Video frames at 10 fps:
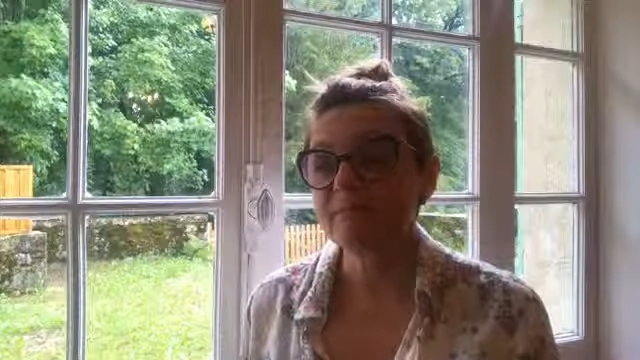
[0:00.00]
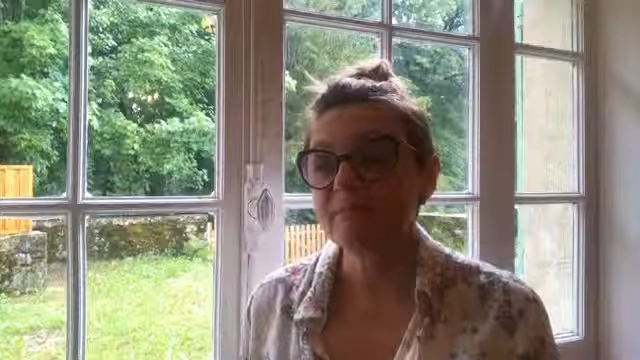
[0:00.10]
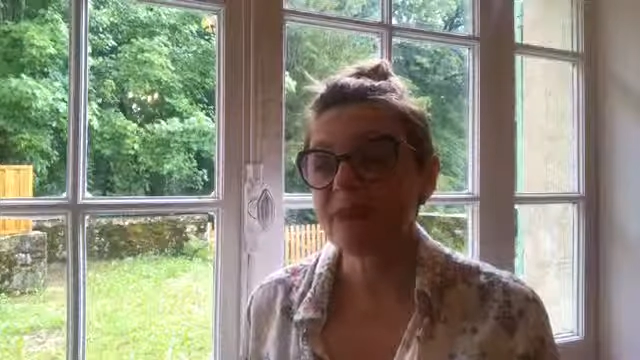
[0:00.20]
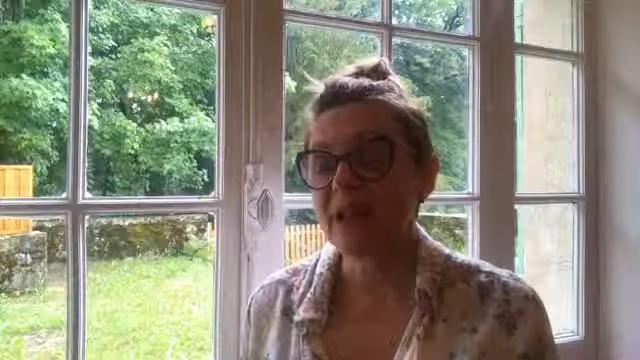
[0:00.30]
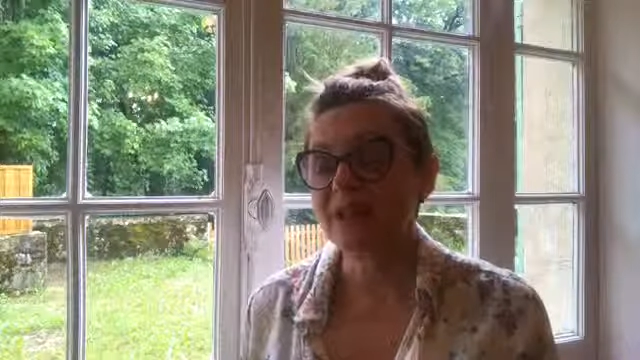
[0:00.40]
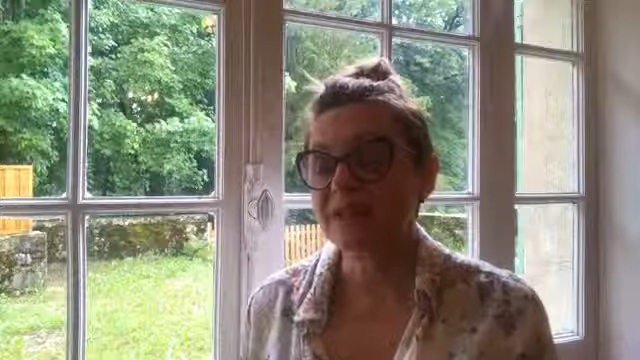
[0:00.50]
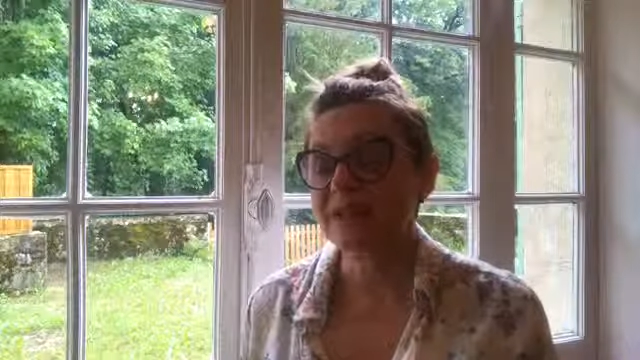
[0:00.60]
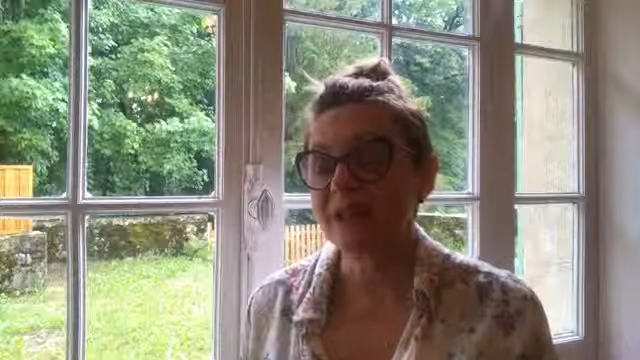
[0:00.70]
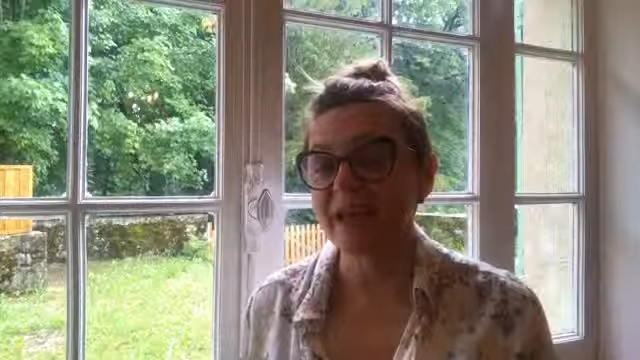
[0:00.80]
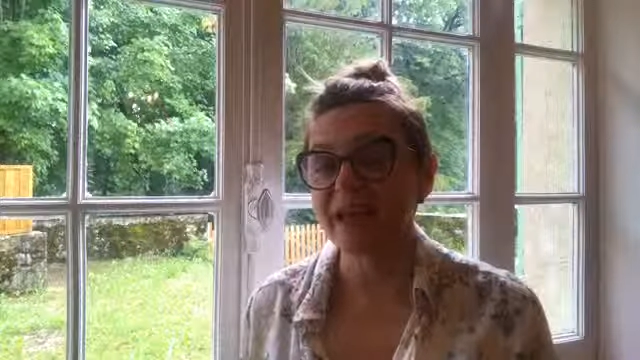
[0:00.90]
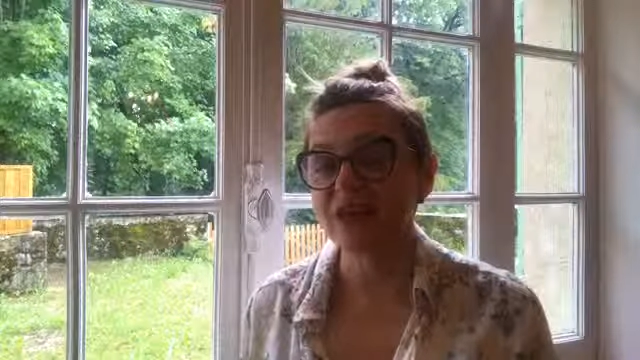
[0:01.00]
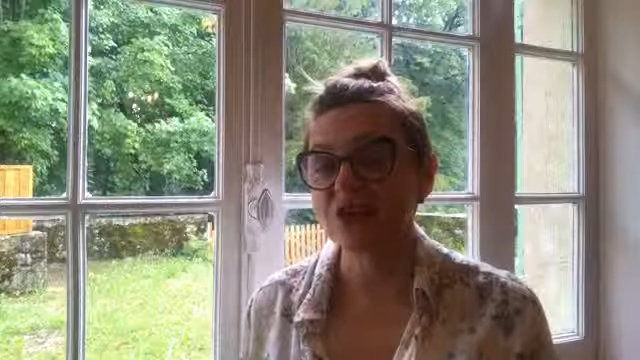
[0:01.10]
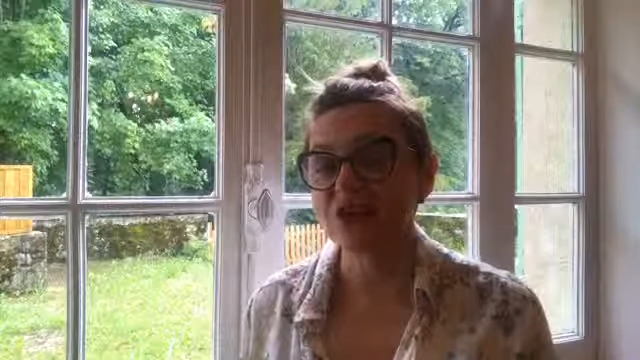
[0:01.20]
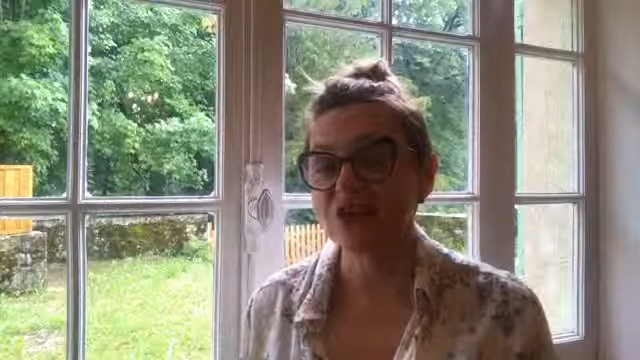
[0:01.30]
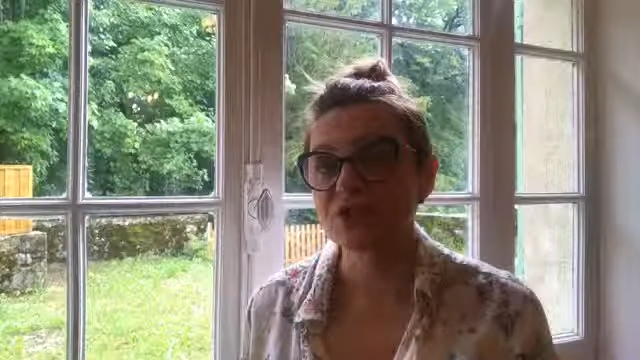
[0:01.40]
let's say,
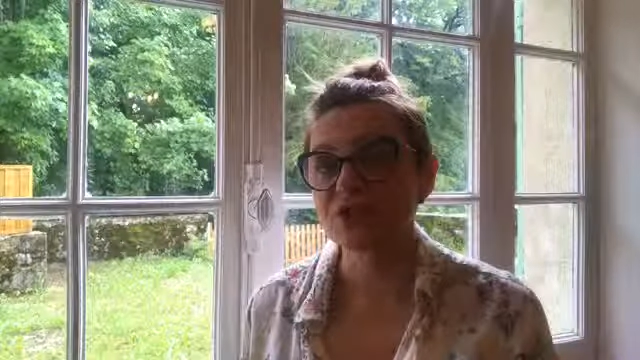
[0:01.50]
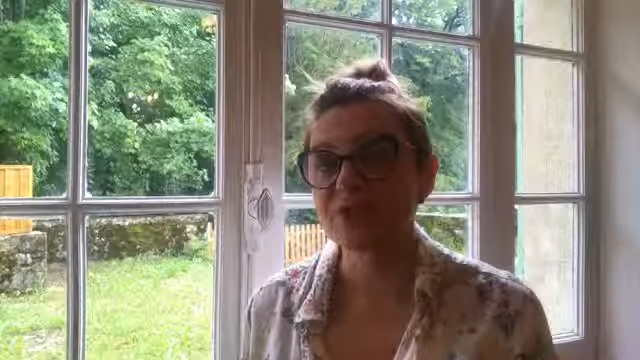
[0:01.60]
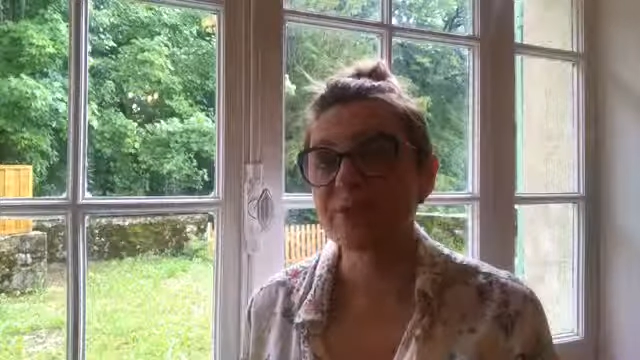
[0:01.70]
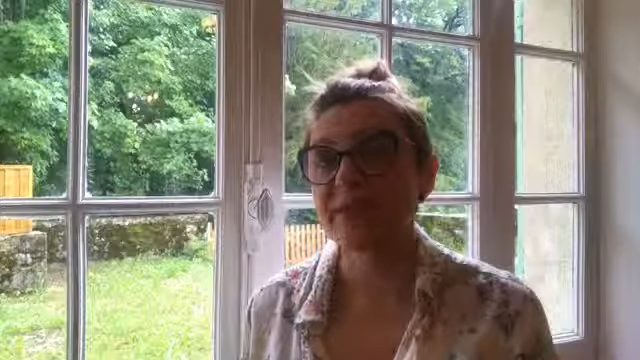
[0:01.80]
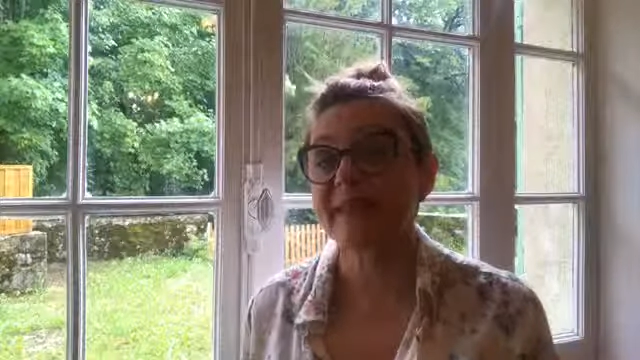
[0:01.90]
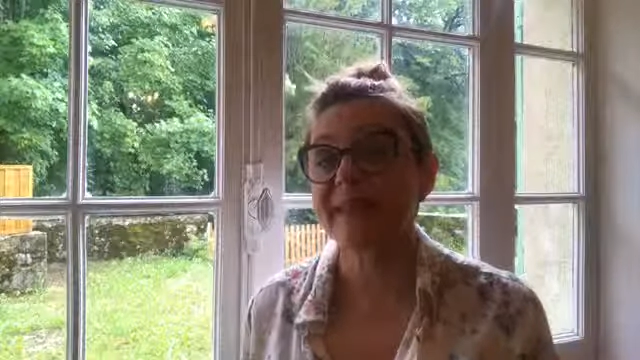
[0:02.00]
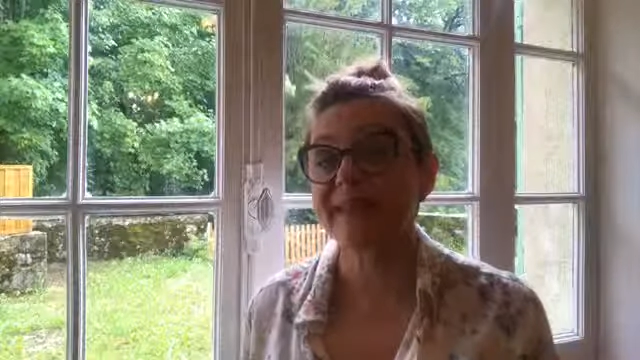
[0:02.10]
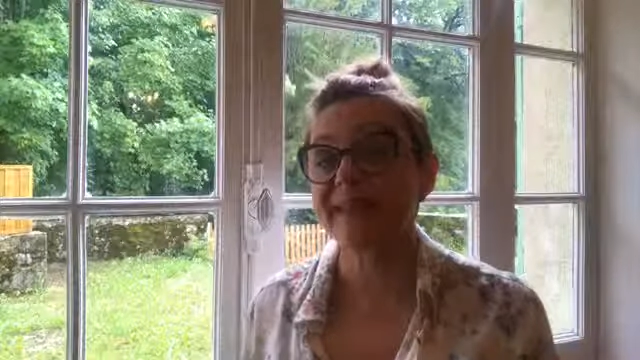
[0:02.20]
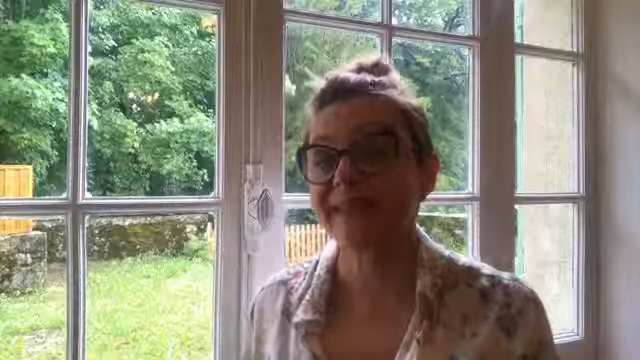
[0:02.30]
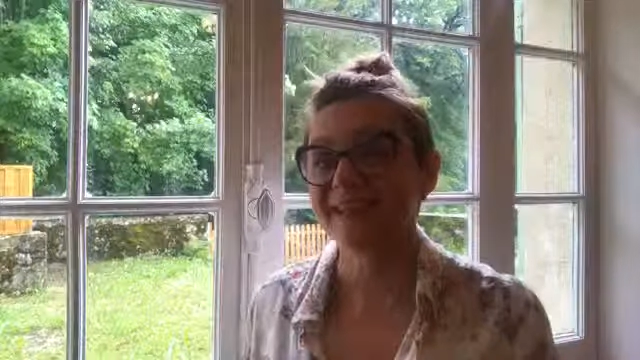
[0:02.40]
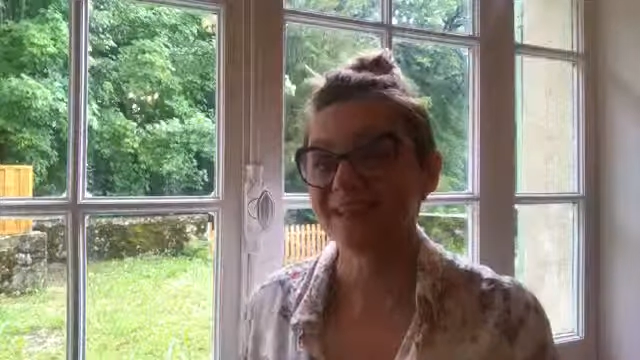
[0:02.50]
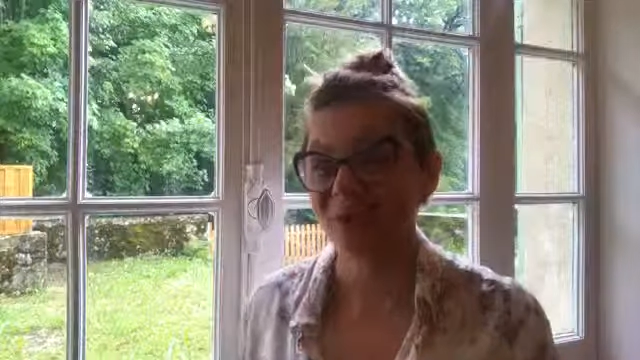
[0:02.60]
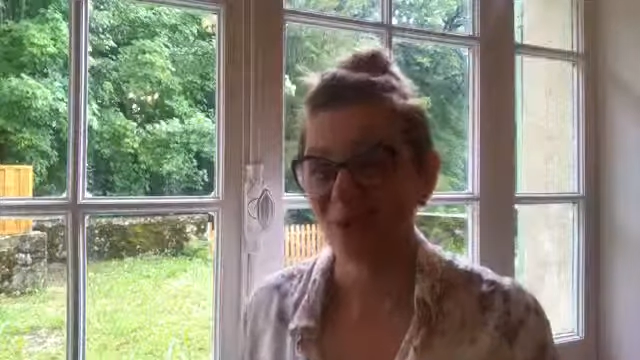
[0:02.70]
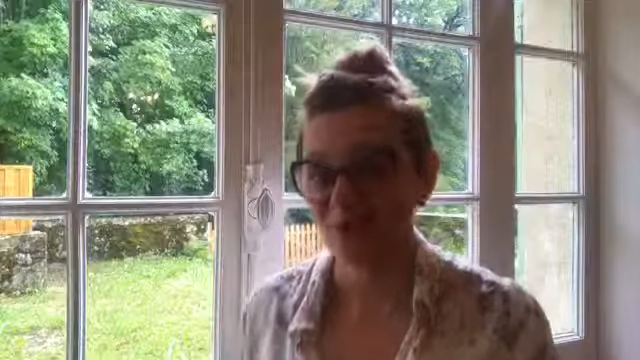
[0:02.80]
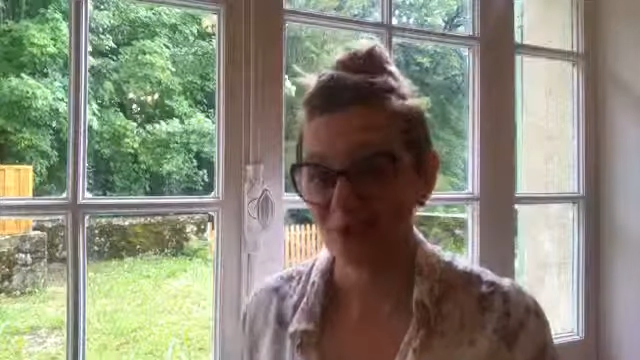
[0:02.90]
just the beginning
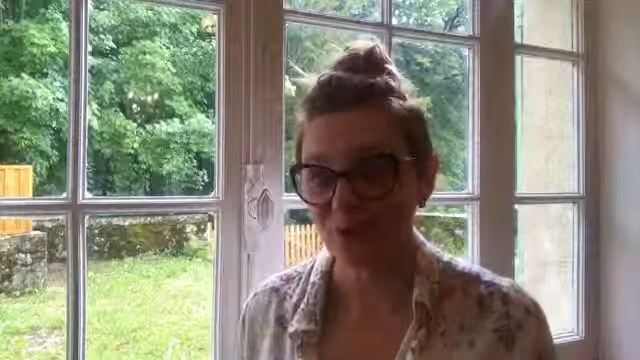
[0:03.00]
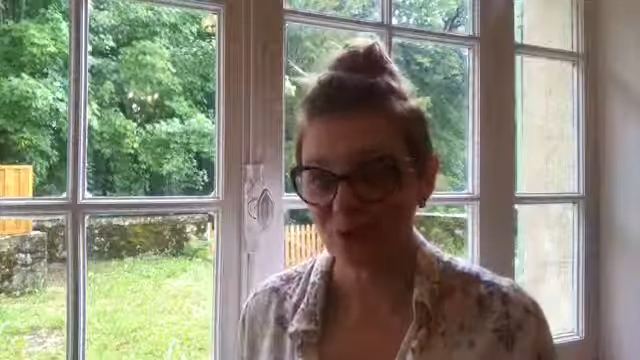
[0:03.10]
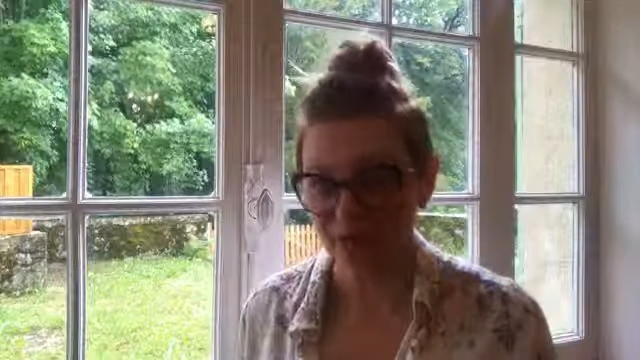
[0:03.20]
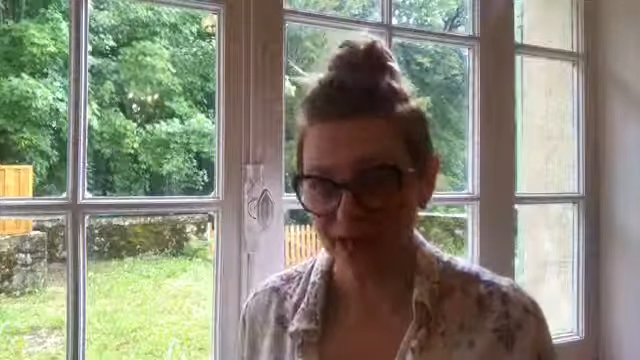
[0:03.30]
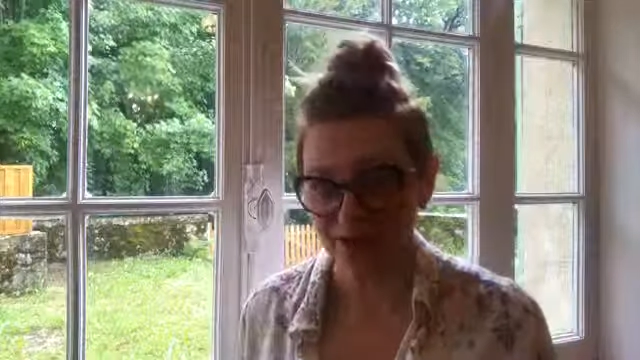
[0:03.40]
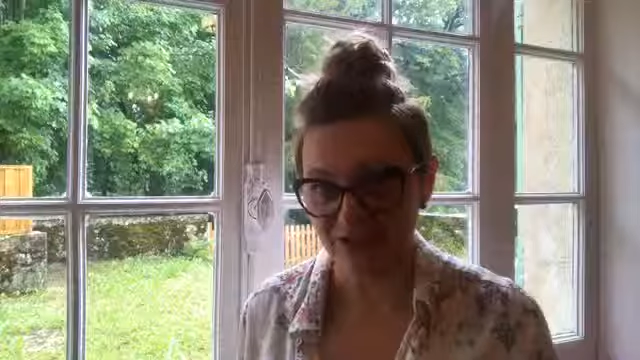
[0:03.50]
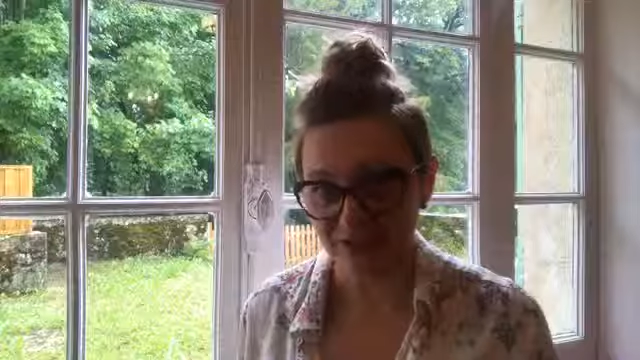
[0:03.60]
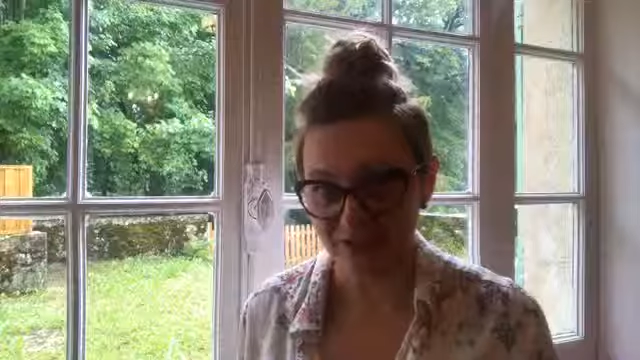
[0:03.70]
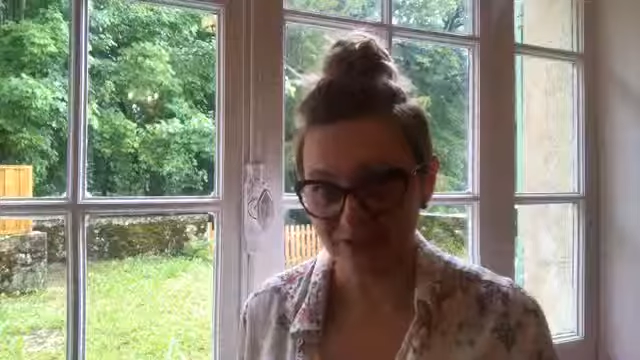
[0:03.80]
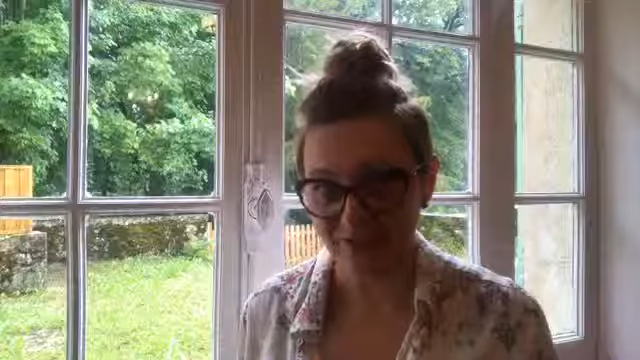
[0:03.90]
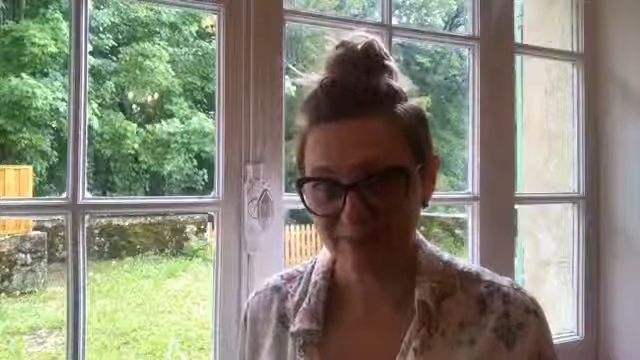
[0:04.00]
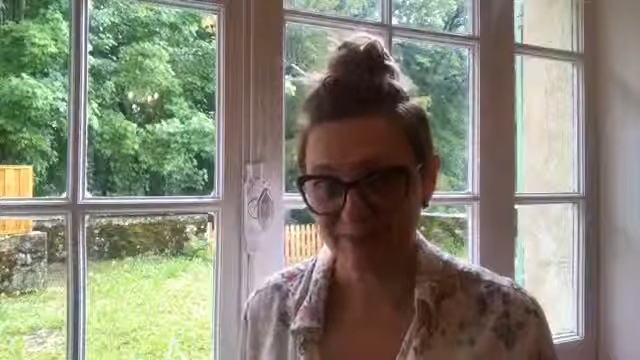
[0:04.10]
of your relationship.